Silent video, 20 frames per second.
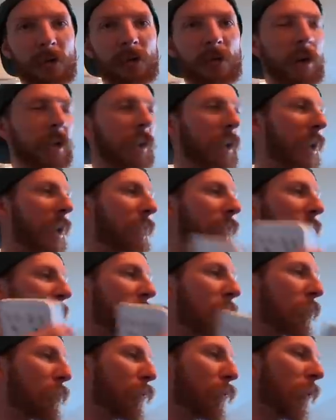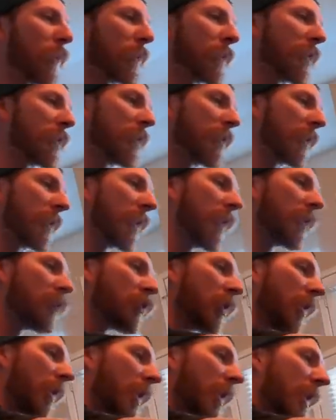so I can have this thing plugged into the
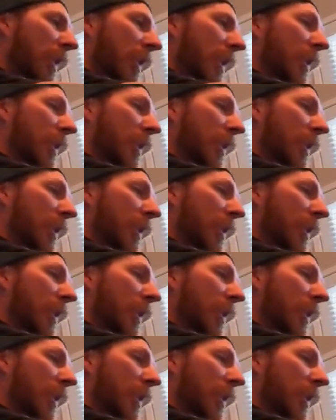kitchen,